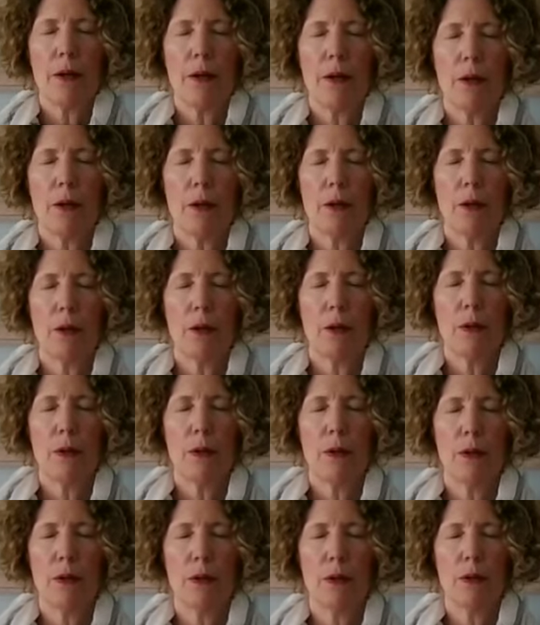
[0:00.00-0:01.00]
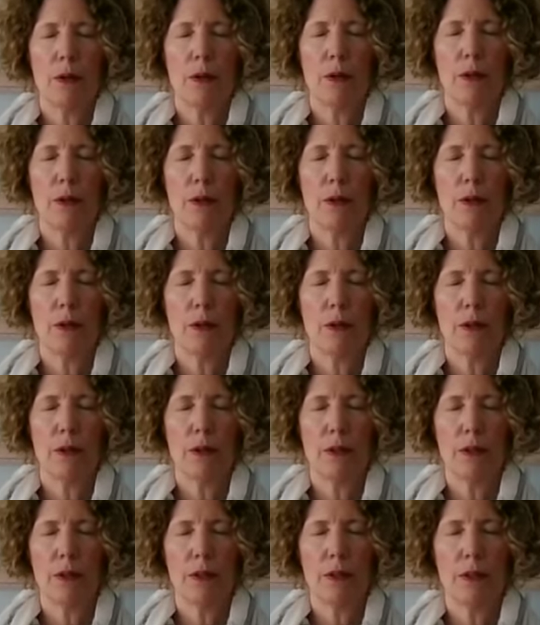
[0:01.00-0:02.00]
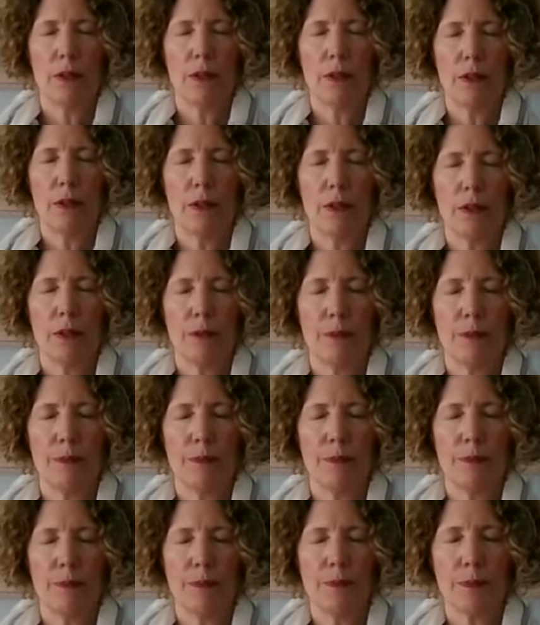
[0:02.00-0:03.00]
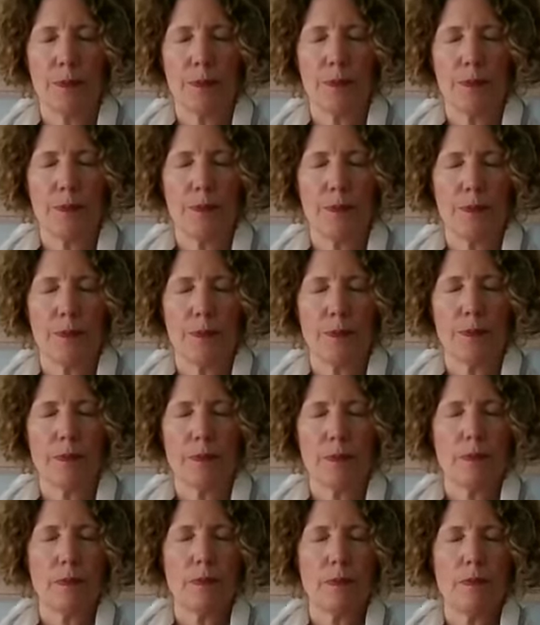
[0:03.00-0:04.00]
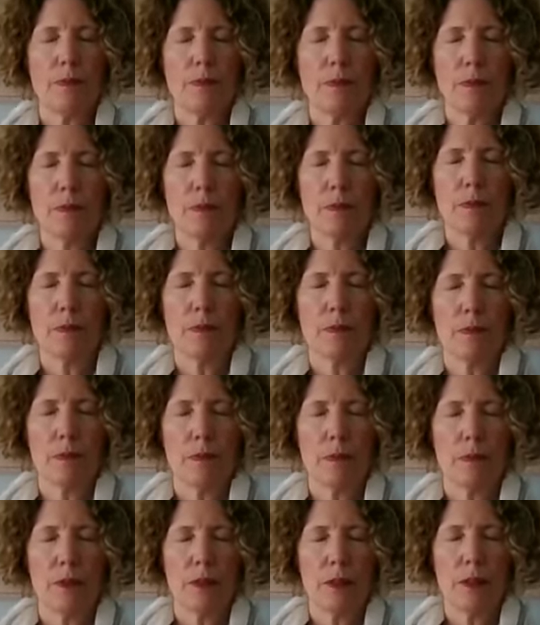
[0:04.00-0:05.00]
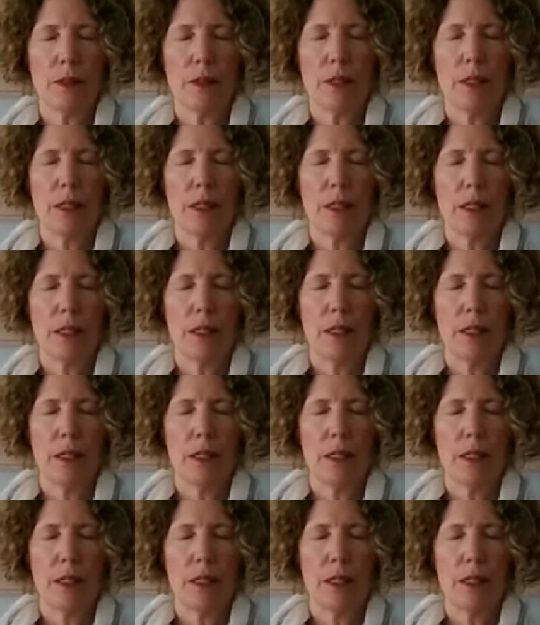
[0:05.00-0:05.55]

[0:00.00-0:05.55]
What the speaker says: No one is speaking in this clip.